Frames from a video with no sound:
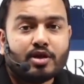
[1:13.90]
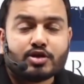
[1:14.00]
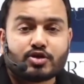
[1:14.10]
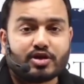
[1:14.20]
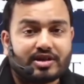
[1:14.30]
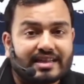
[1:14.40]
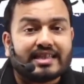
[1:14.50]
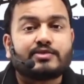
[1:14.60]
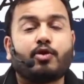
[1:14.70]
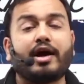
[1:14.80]
So this
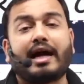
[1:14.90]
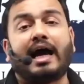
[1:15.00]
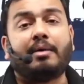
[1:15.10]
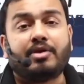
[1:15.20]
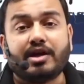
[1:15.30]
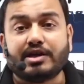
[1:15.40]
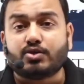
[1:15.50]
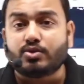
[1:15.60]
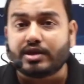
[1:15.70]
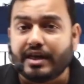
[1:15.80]
is what I am here
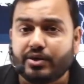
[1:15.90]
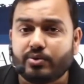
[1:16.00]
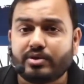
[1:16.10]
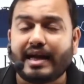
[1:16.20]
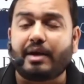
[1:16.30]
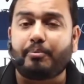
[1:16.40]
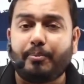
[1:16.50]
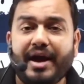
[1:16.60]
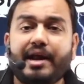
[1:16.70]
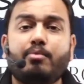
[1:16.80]
to tell you, that
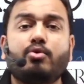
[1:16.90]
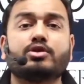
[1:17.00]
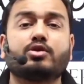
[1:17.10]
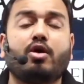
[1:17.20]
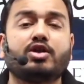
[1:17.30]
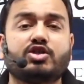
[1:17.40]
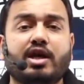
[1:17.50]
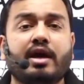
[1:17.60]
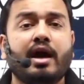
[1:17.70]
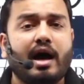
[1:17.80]
PW is
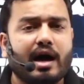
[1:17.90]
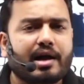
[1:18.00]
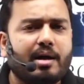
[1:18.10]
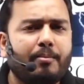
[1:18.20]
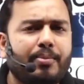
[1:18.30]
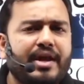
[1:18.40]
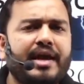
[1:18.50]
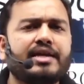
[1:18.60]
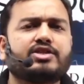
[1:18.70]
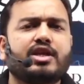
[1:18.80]
launching a
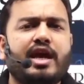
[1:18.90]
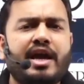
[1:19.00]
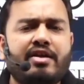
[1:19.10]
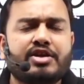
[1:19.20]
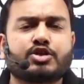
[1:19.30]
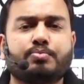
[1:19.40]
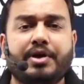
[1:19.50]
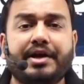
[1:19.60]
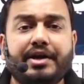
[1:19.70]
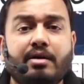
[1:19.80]
complete English
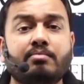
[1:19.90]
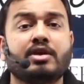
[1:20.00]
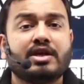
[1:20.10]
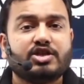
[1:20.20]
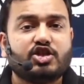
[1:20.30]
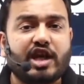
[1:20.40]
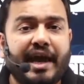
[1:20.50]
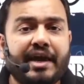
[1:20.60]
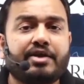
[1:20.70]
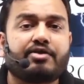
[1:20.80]
medium
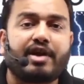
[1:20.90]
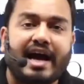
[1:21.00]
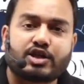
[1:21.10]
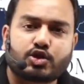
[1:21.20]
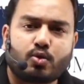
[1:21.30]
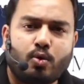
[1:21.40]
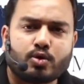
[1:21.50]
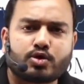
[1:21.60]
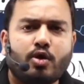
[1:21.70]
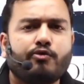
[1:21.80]
JEE crash
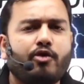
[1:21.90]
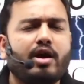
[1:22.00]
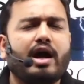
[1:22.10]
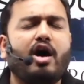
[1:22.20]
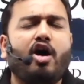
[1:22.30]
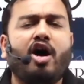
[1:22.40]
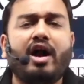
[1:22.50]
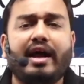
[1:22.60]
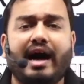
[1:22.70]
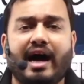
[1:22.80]
course for
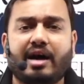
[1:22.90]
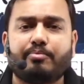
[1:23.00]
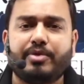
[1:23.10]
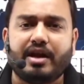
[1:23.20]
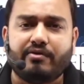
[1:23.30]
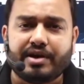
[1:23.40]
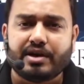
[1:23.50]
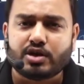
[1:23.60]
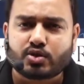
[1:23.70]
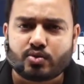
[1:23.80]
all our beloved
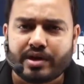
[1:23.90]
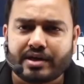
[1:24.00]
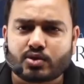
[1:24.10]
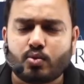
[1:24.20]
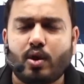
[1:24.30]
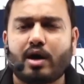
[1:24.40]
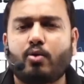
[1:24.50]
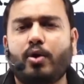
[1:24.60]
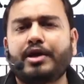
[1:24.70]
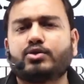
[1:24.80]
students who are
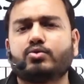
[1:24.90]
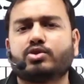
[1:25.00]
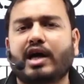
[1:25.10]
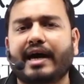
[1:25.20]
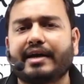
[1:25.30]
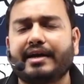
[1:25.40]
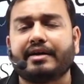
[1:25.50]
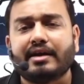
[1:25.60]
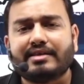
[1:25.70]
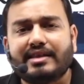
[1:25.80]
going to target
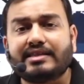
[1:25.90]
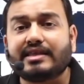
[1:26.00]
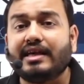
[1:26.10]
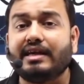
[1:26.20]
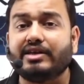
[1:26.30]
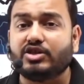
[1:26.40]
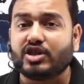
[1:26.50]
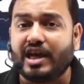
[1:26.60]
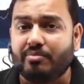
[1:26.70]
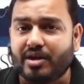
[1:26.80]
this year
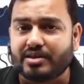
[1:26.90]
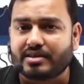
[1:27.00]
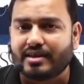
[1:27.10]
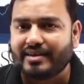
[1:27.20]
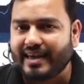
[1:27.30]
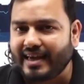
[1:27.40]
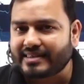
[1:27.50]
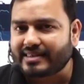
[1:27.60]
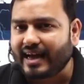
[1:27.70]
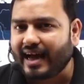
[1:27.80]
JEE Mains.
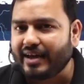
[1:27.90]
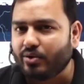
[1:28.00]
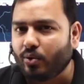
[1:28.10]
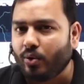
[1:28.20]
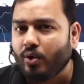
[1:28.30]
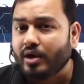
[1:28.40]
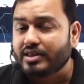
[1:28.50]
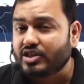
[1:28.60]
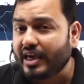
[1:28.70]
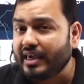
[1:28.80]
Yes, I know
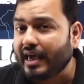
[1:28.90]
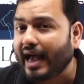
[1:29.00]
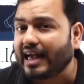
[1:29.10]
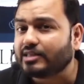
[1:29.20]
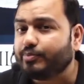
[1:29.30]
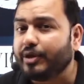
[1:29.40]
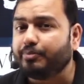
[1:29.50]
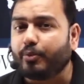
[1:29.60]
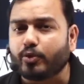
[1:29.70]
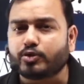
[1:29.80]
JEE has been
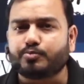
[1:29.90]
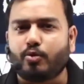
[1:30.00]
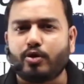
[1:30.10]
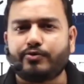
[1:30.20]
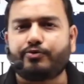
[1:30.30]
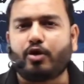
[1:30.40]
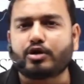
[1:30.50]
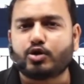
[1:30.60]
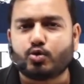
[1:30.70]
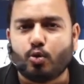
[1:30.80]
postponed for
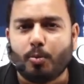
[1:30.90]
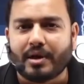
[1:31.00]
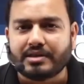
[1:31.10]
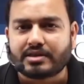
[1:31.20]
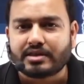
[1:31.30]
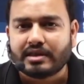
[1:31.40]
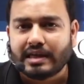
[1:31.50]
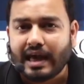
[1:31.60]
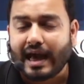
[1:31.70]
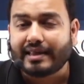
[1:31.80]
2 months,
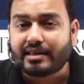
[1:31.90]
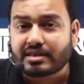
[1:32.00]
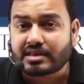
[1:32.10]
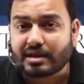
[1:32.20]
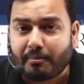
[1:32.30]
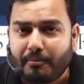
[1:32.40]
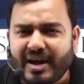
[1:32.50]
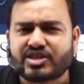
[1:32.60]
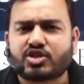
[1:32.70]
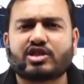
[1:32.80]
and this is the
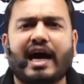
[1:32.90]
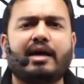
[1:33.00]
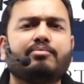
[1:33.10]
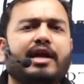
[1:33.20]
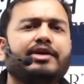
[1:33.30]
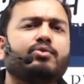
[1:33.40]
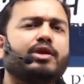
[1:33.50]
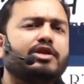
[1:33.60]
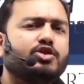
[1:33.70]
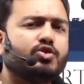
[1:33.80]
best time that you
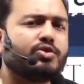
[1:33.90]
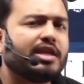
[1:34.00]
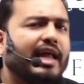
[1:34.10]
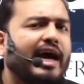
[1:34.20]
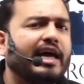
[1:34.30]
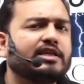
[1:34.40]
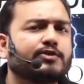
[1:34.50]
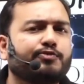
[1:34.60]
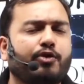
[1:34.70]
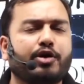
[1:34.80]
can utilize
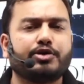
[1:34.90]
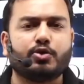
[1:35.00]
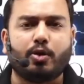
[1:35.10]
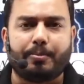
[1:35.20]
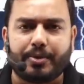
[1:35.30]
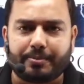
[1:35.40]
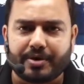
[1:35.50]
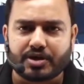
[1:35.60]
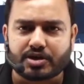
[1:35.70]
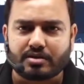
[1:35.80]
for your
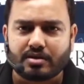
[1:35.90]
preparation.